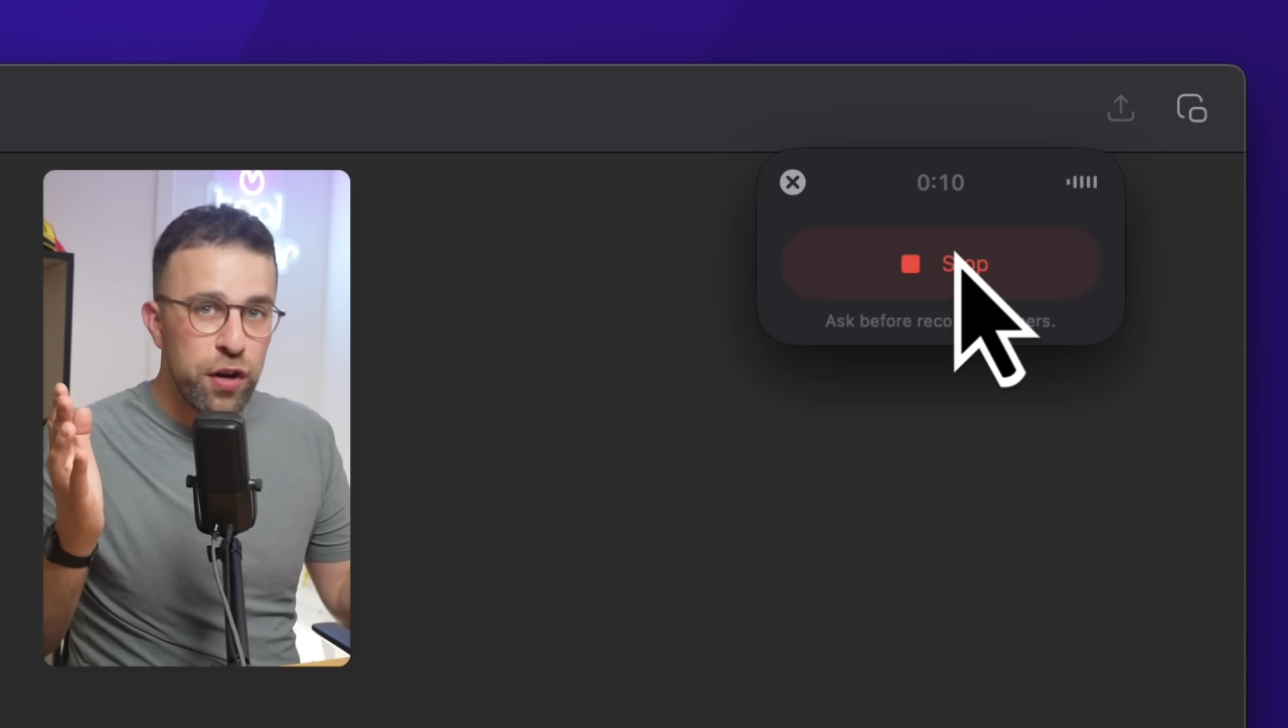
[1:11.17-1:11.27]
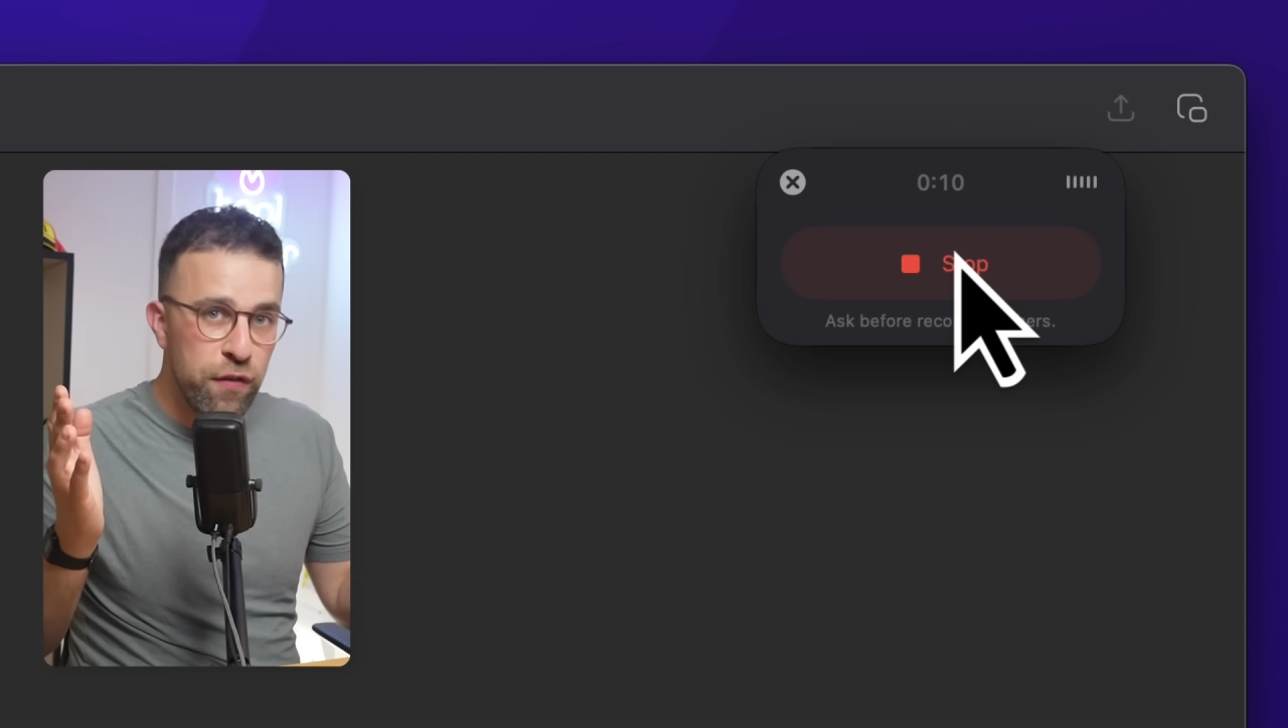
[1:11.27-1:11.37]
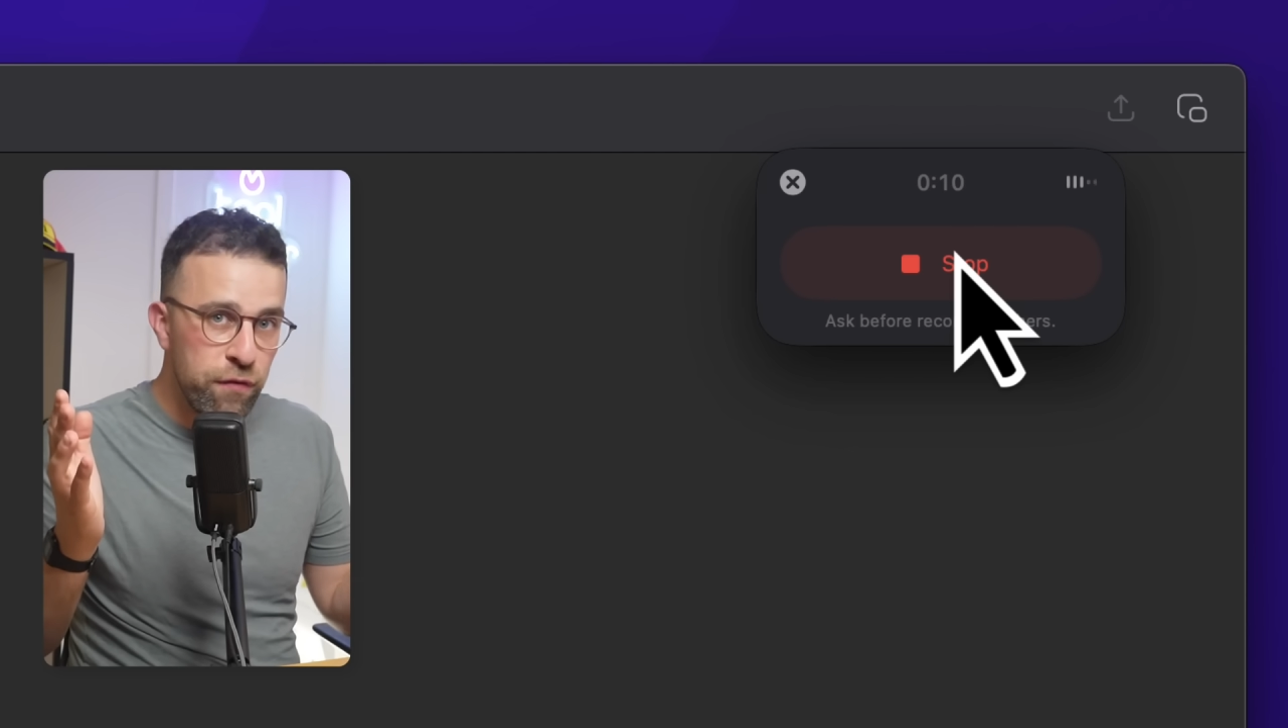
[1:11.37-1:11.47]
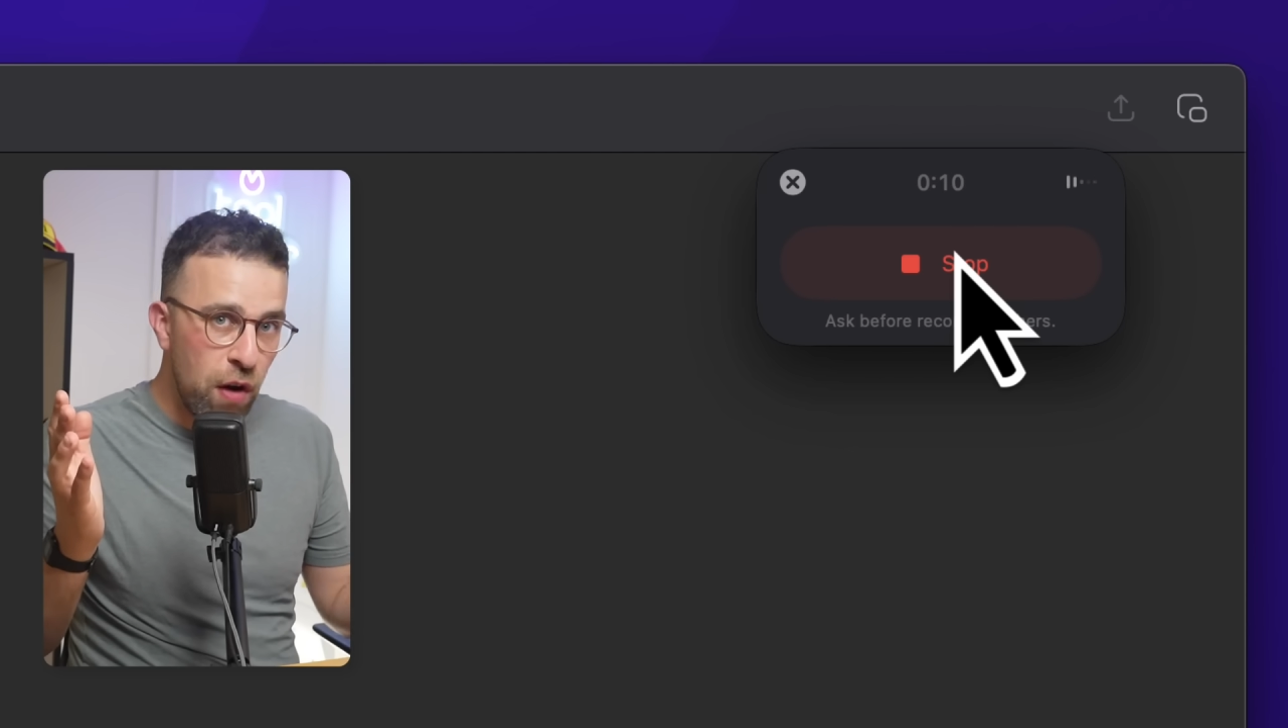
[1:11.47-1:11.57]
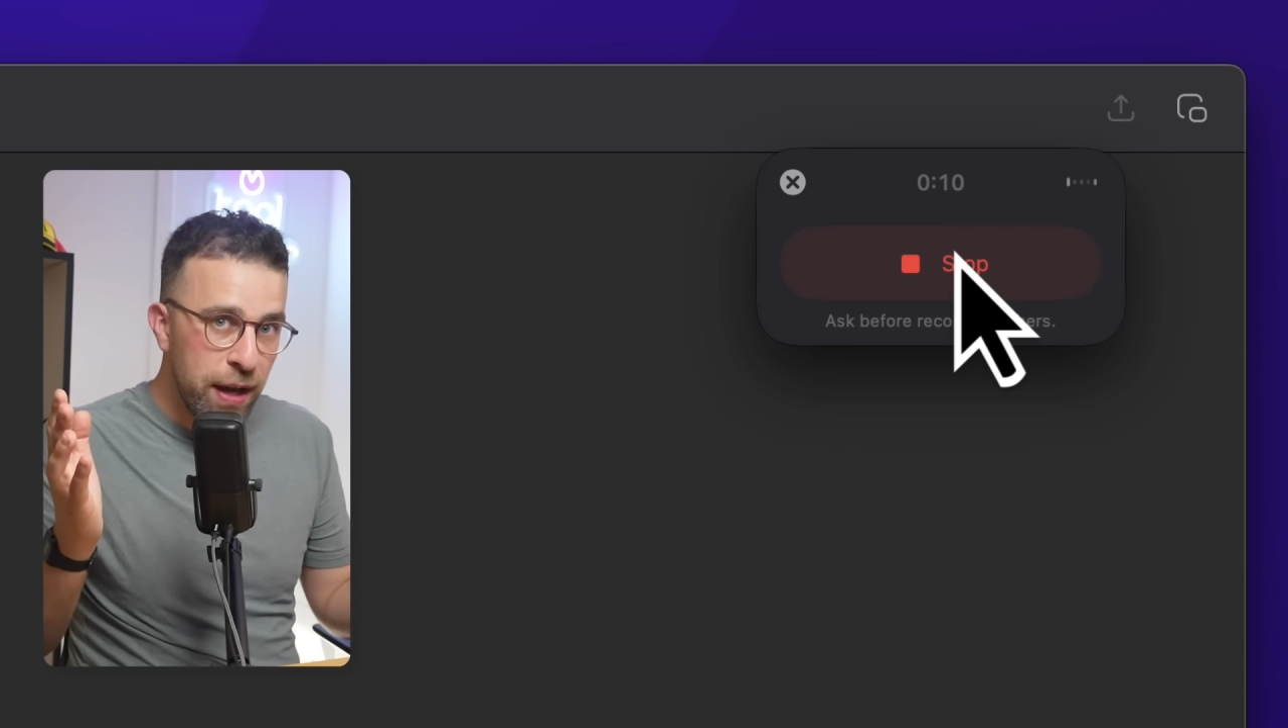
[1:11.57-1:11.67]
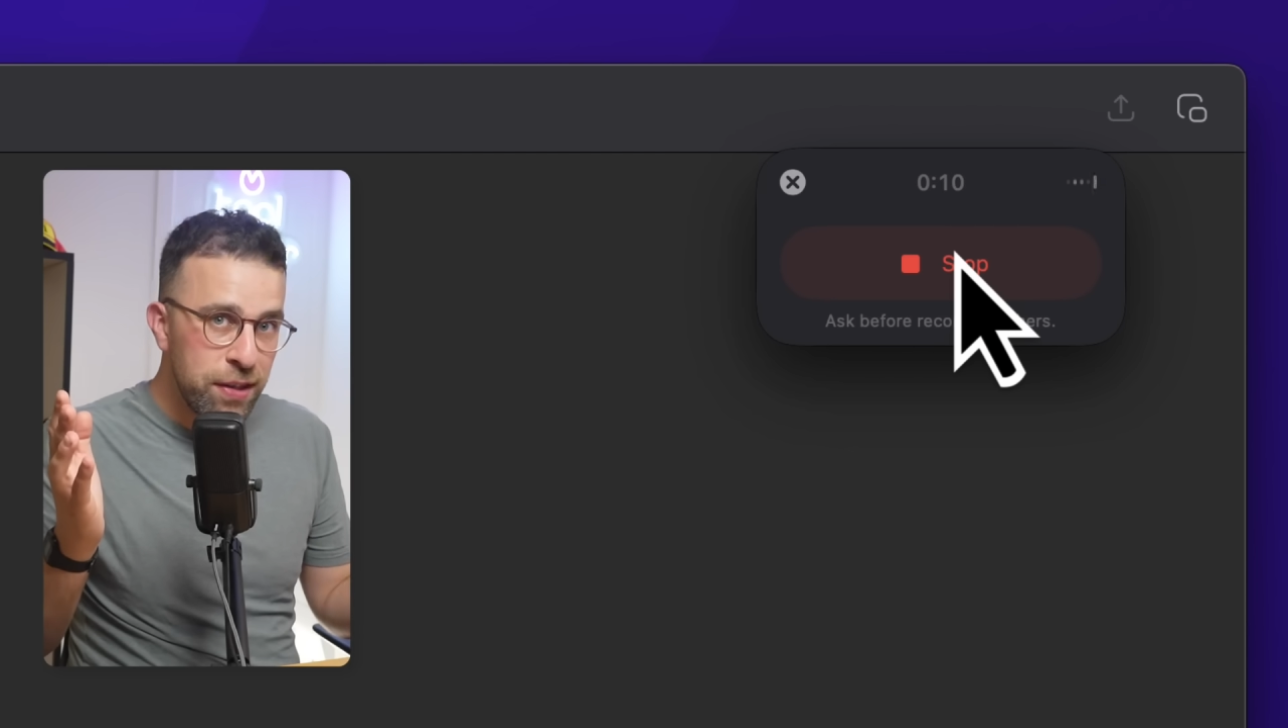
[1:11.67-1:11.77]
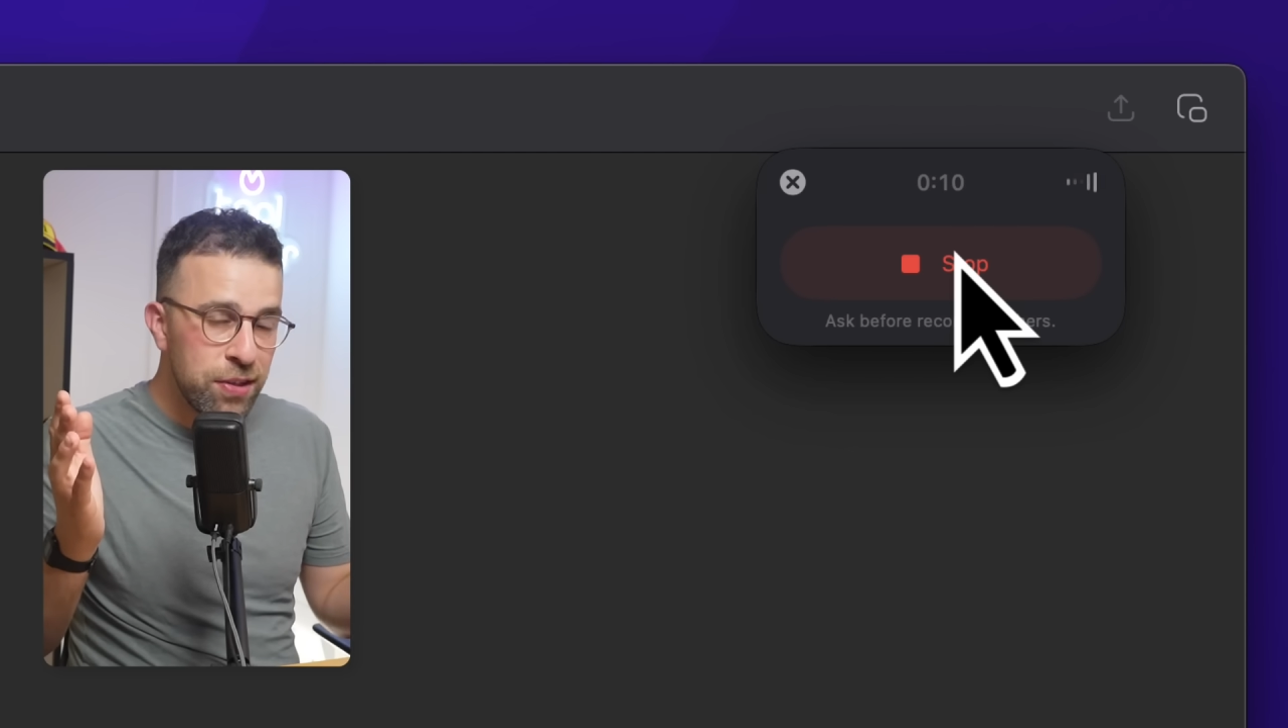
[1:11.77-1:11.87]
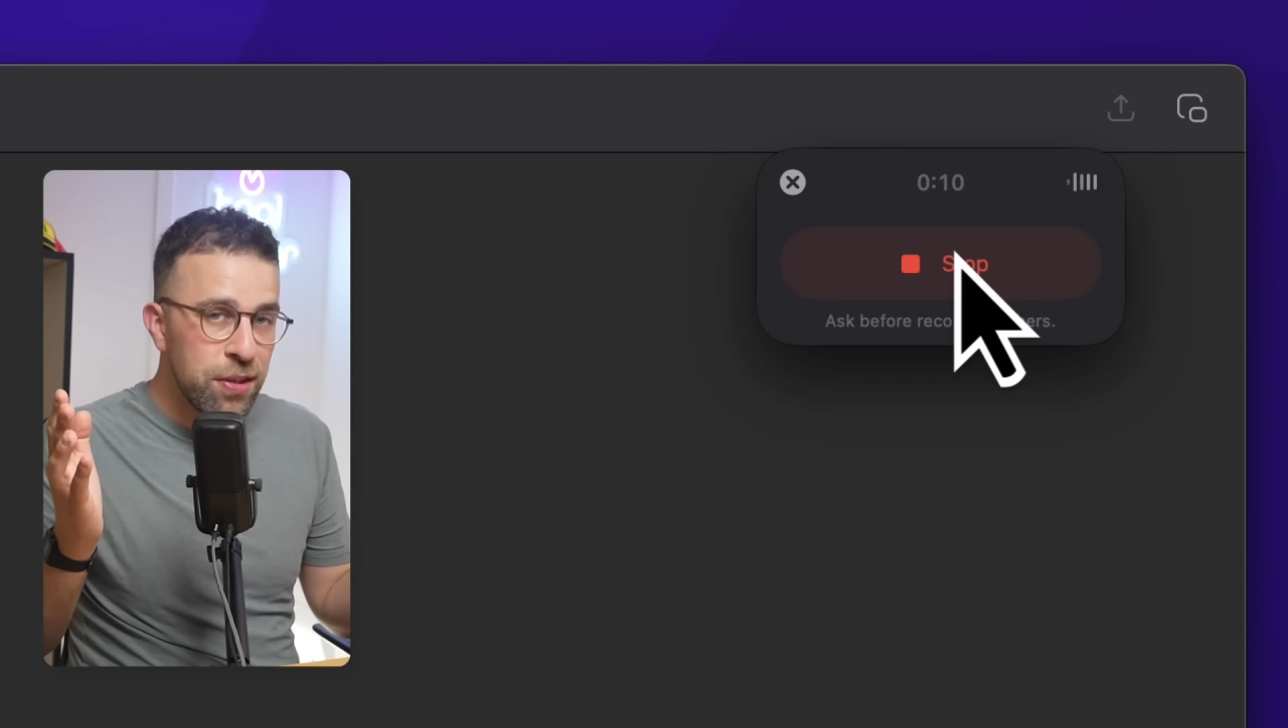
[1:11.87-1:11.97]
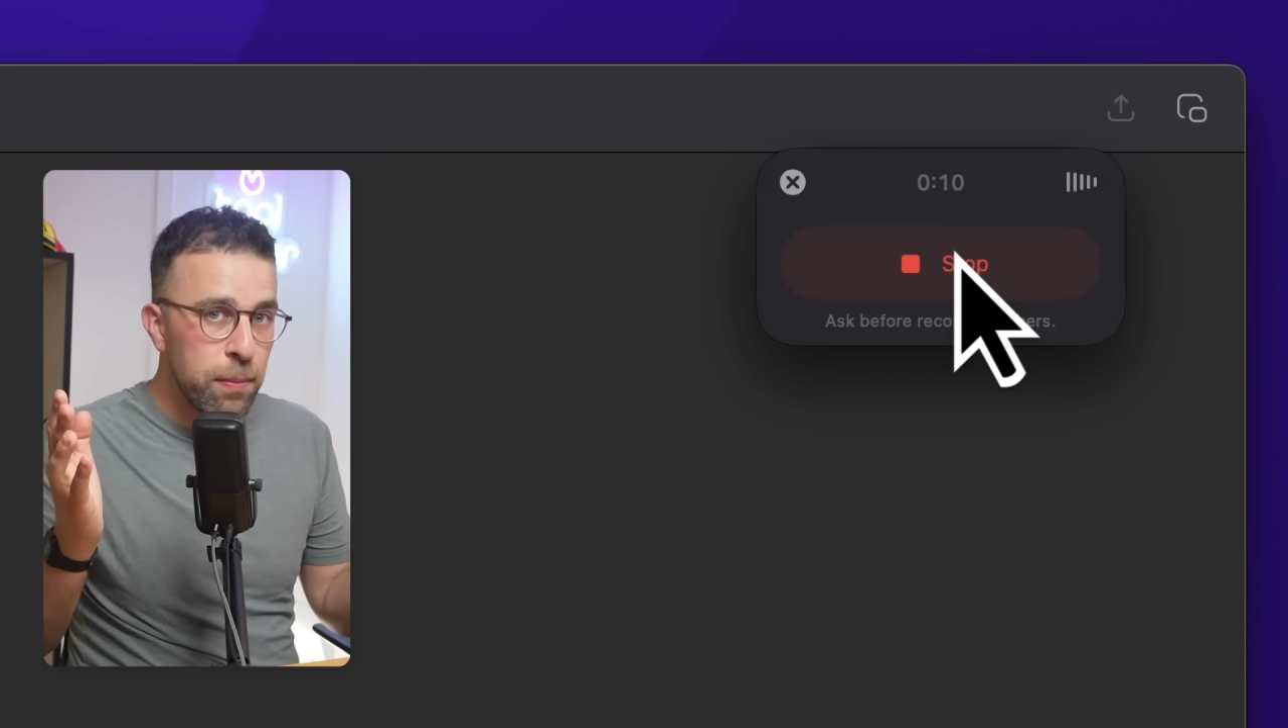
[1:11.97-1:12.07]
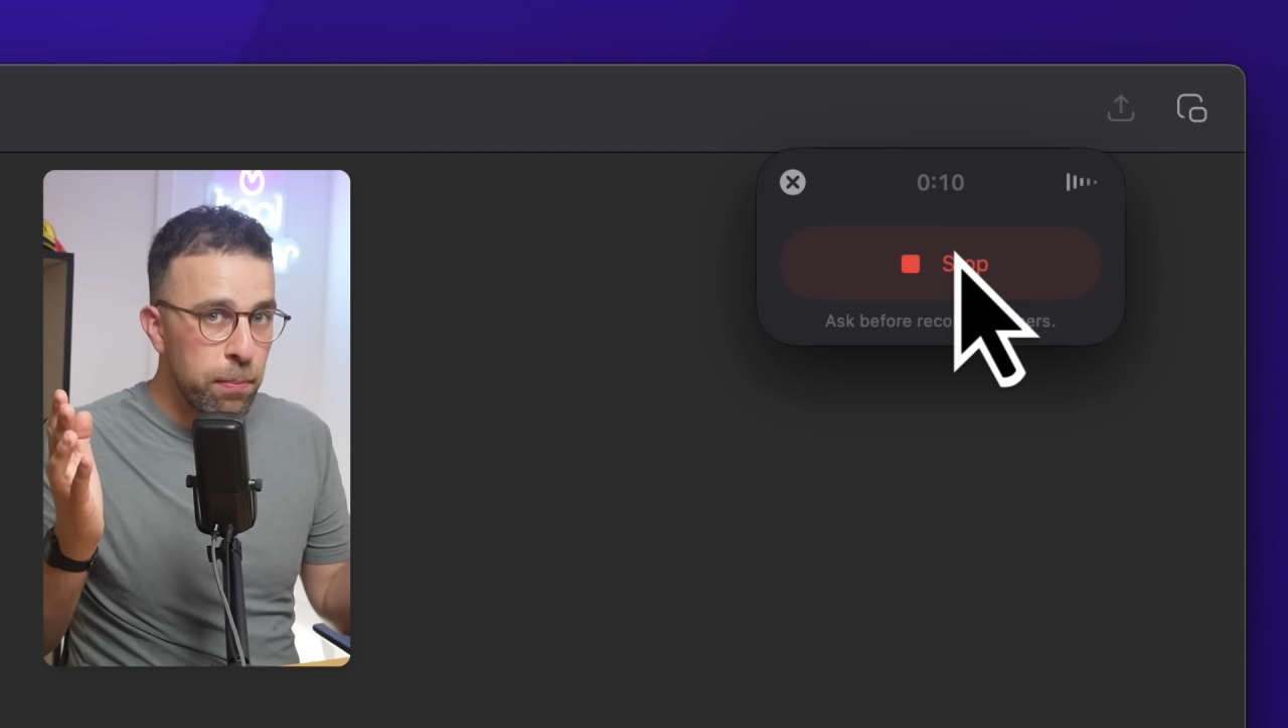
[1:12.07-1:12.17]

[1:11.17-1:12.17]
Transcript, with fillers: device